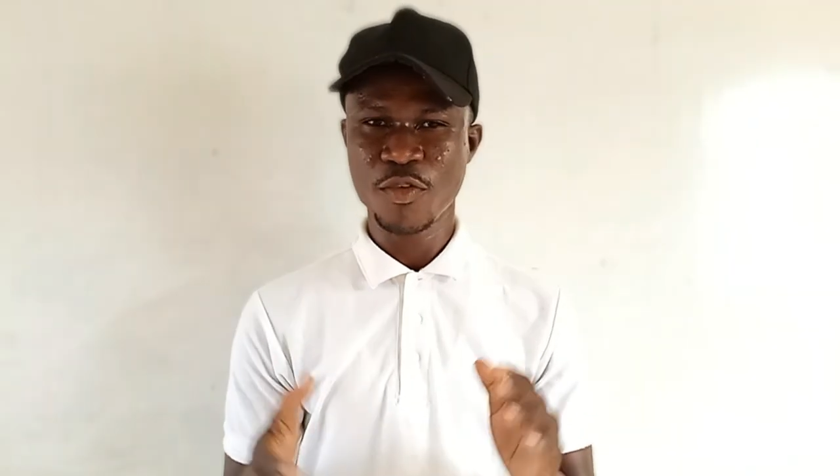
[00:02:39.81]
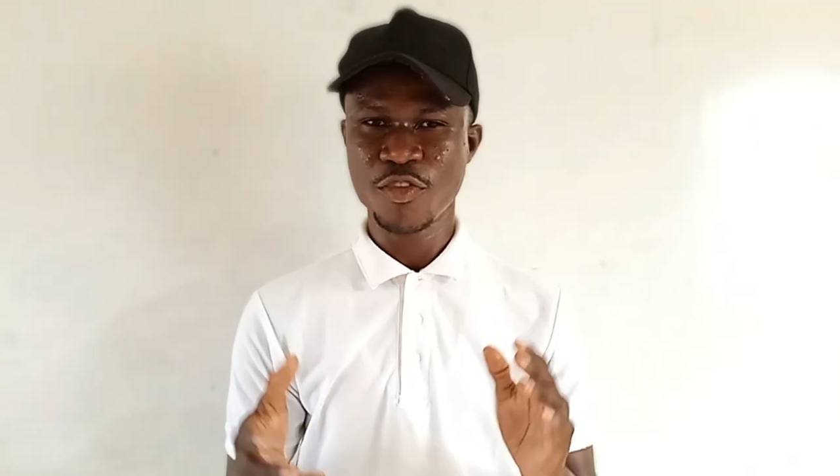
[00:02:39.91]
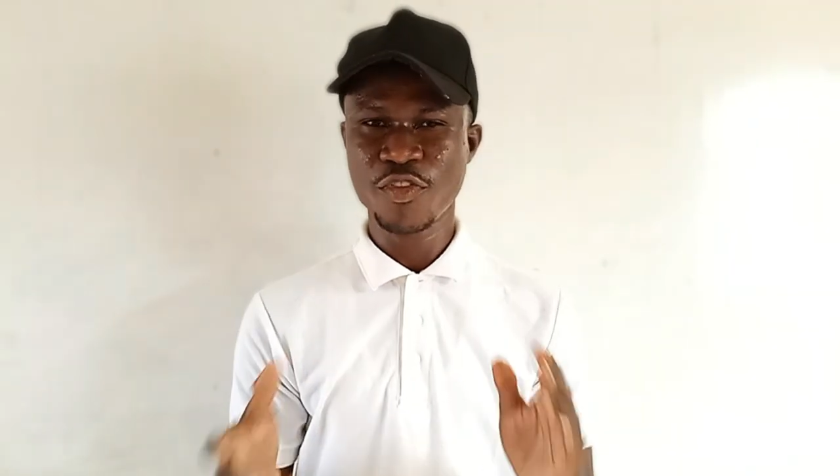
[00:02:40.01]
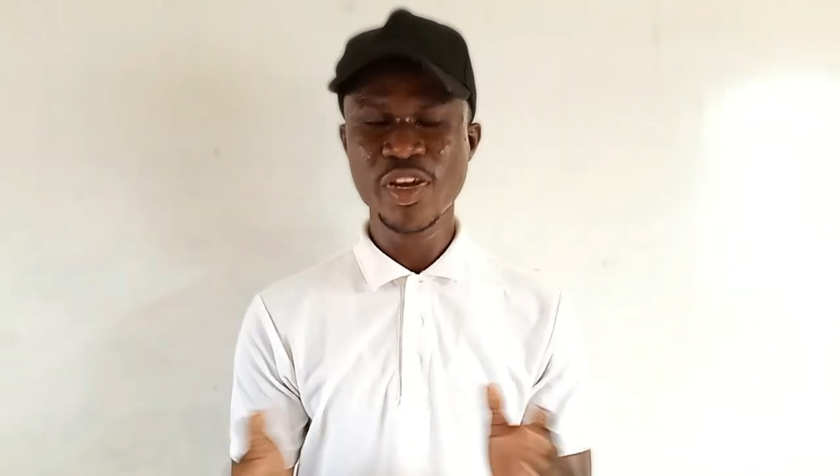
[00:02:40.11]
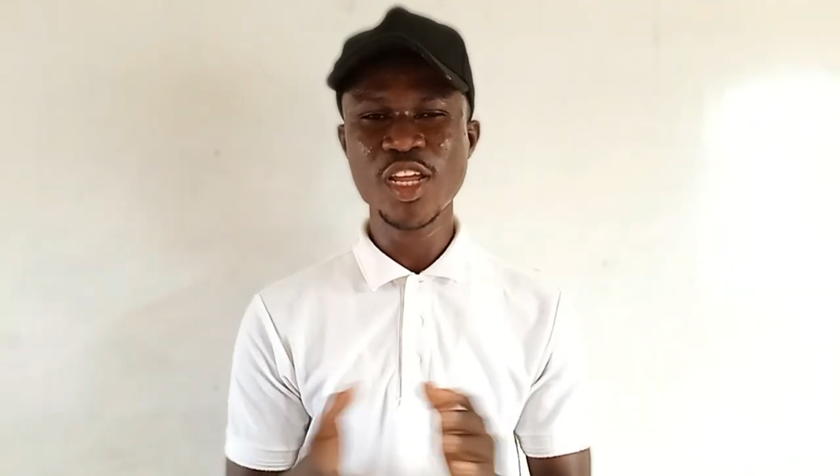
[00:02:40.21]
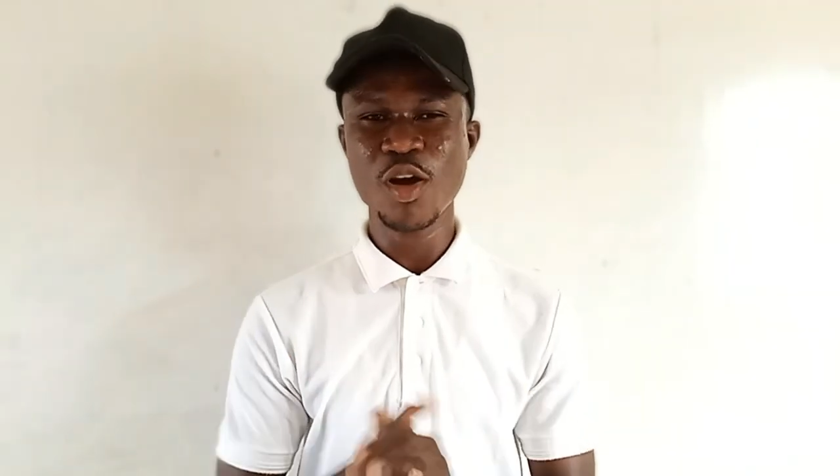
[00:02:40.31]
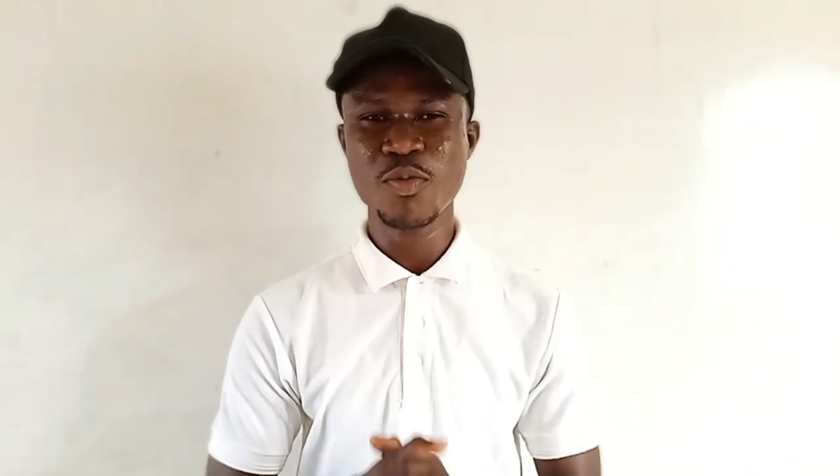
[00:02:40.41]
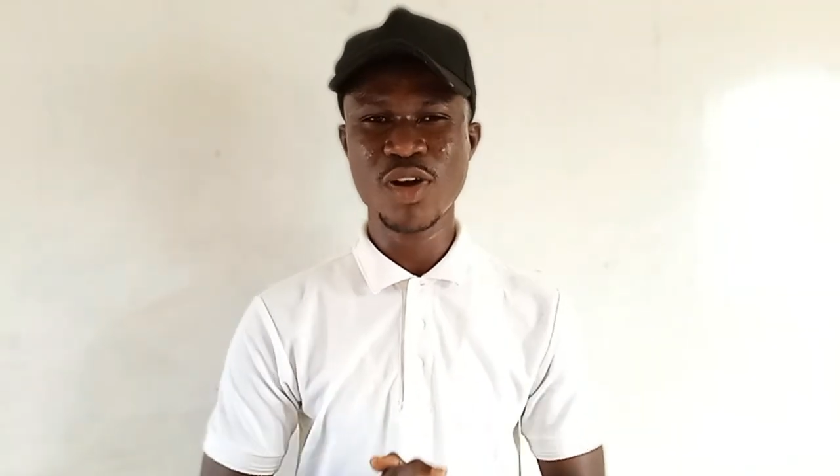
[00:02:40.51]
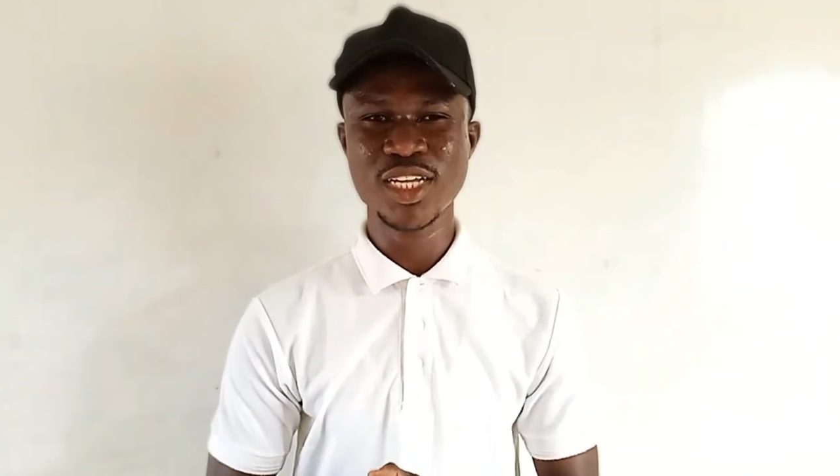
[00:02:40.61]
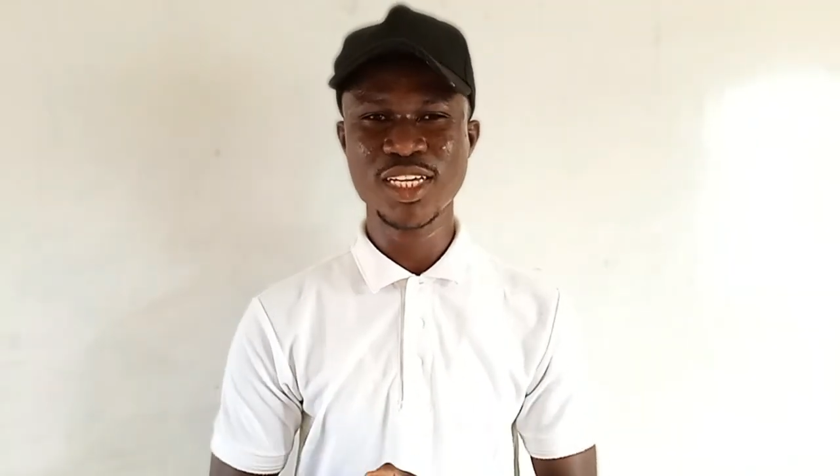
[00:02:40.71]
Free
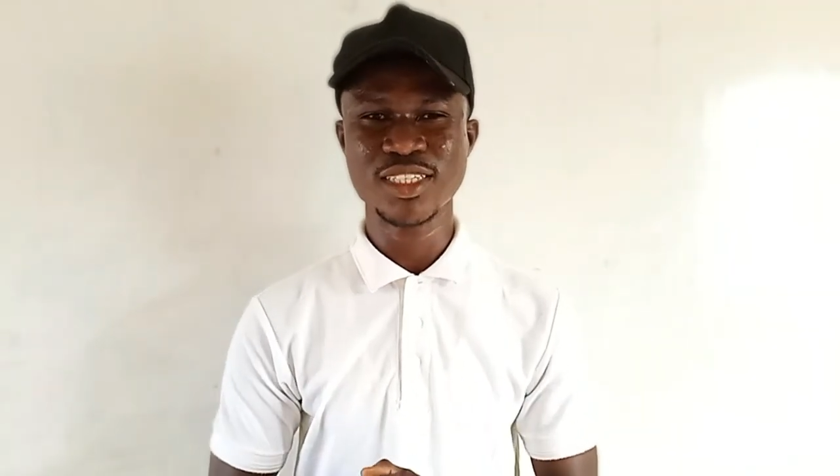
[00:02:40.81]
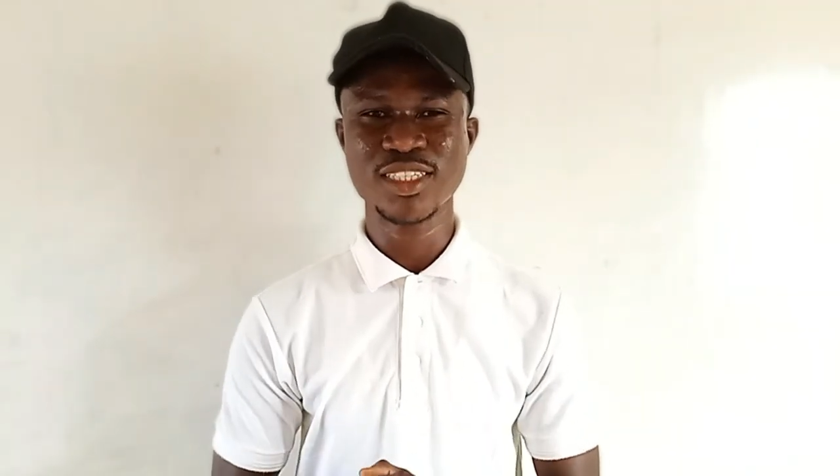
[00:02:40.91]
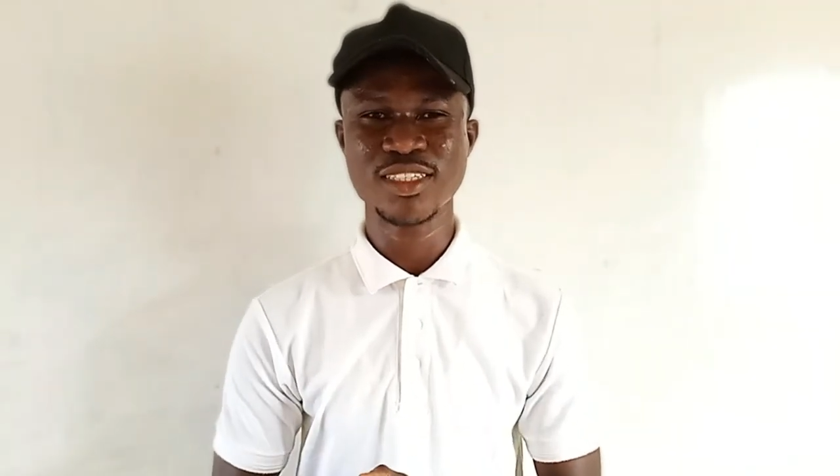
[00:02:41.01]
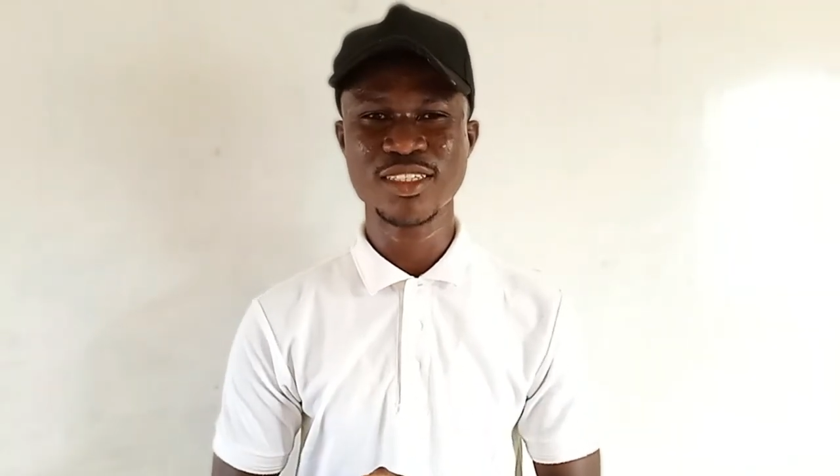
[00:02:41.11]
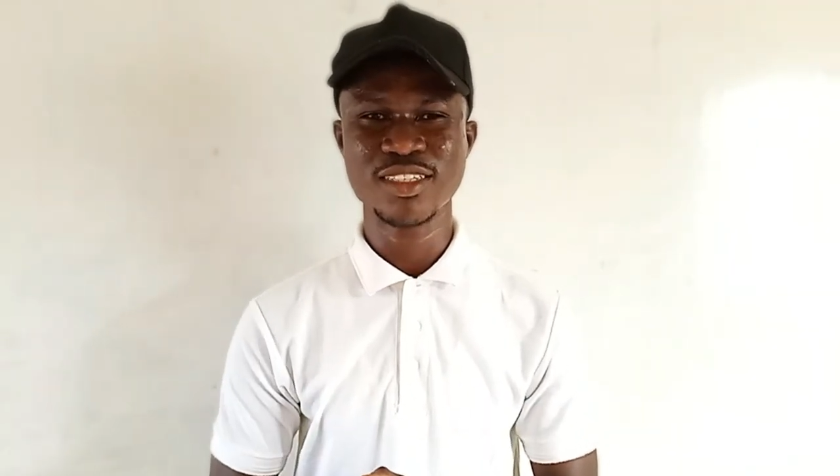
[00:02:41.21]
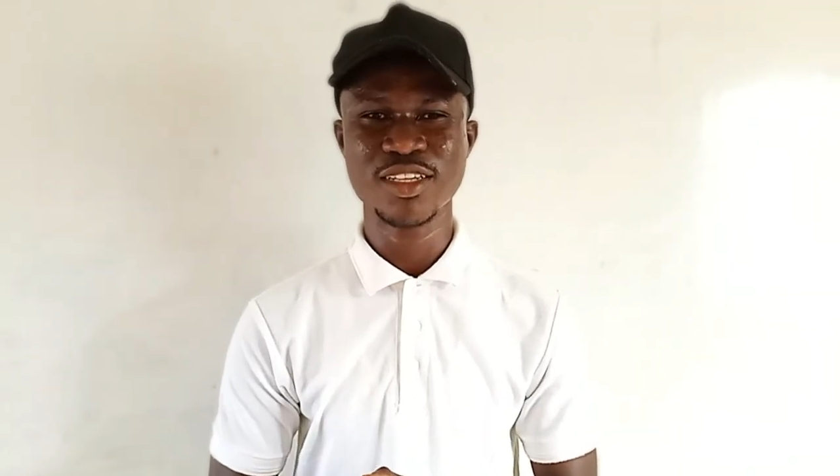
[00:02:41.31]
your pocket,